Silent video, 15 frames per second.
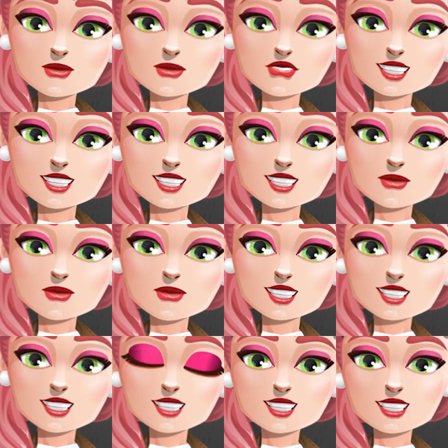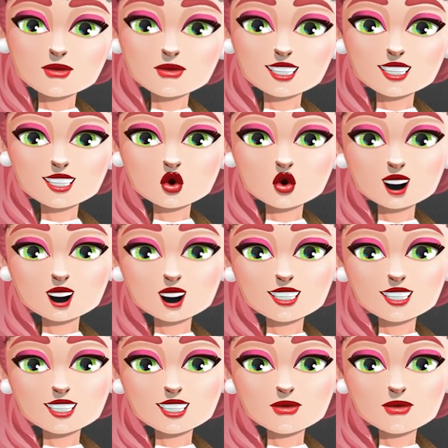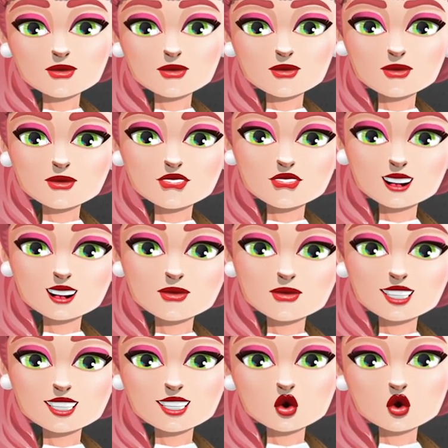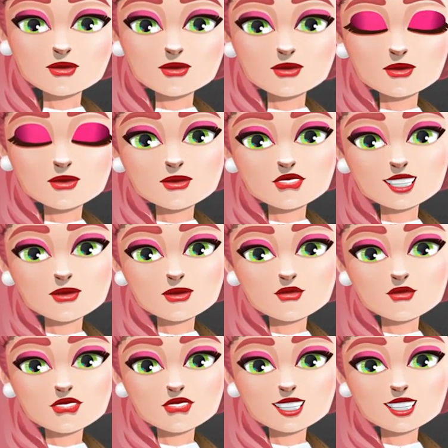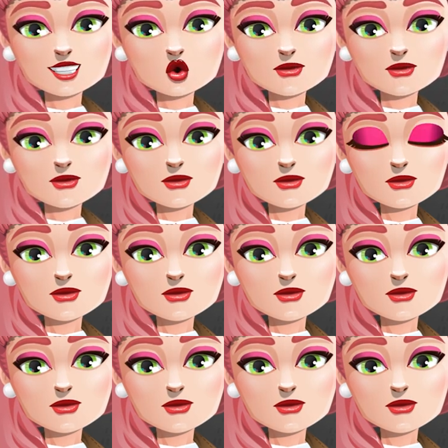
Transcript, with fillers: is an app used to live stream and or record virtual avatars.